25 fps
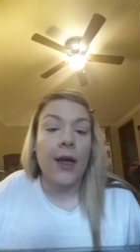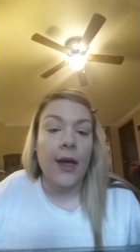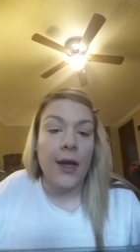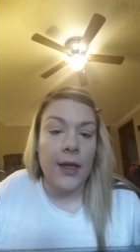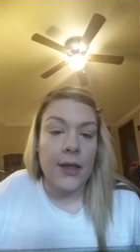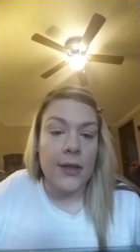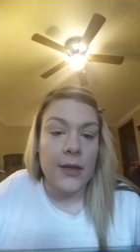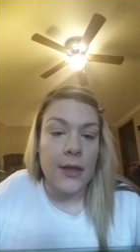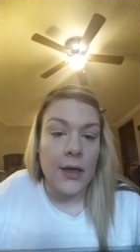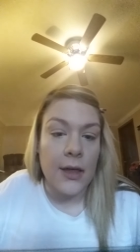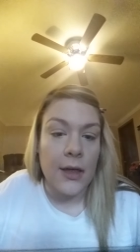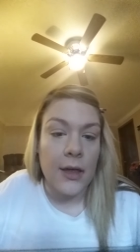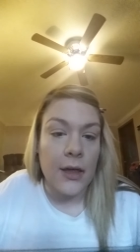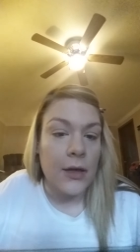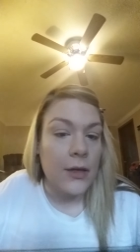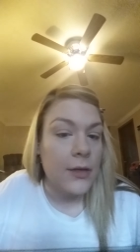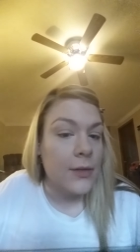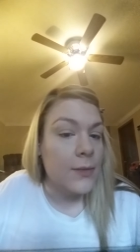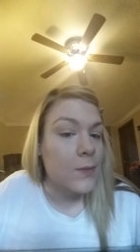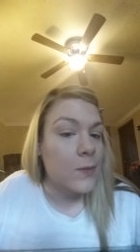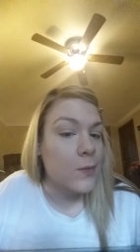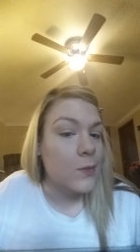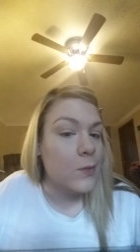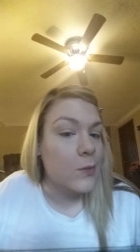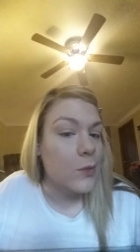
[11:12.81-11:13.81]
And
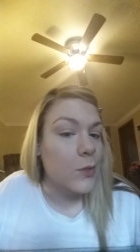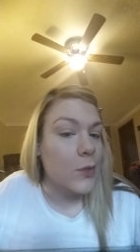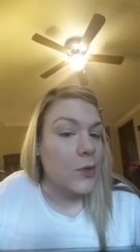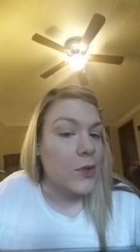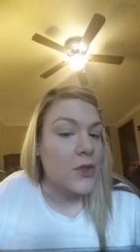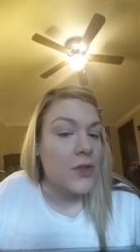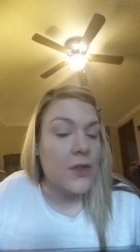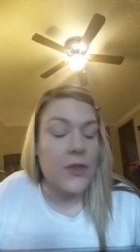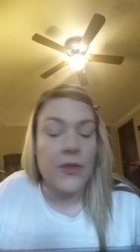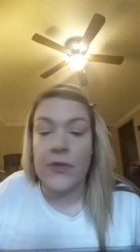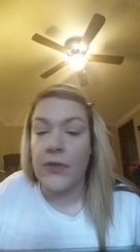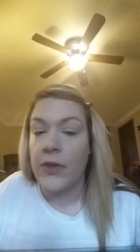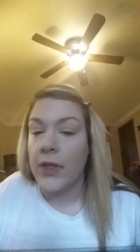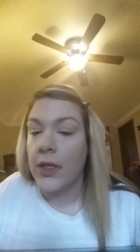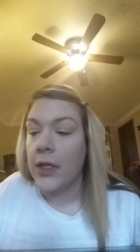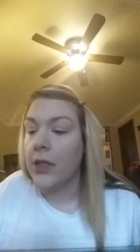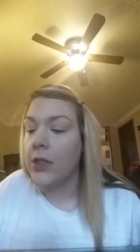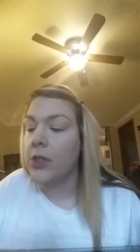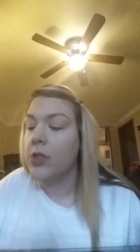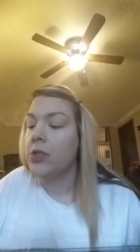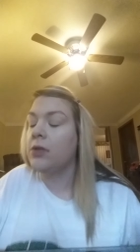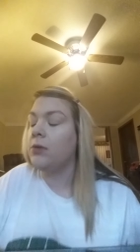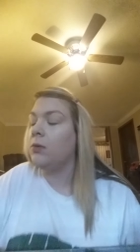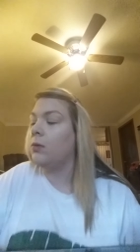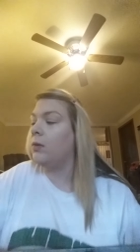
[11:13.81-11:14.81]
there is the
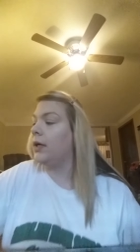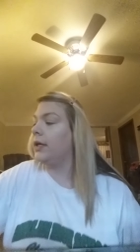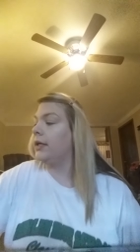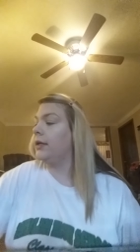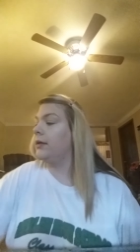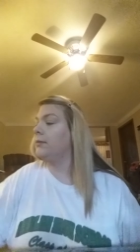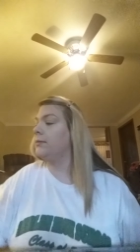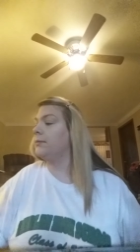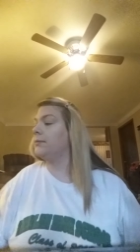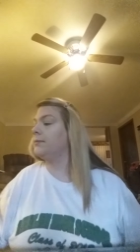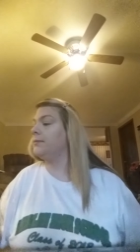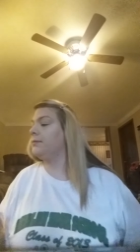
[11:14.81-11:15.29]
finished white.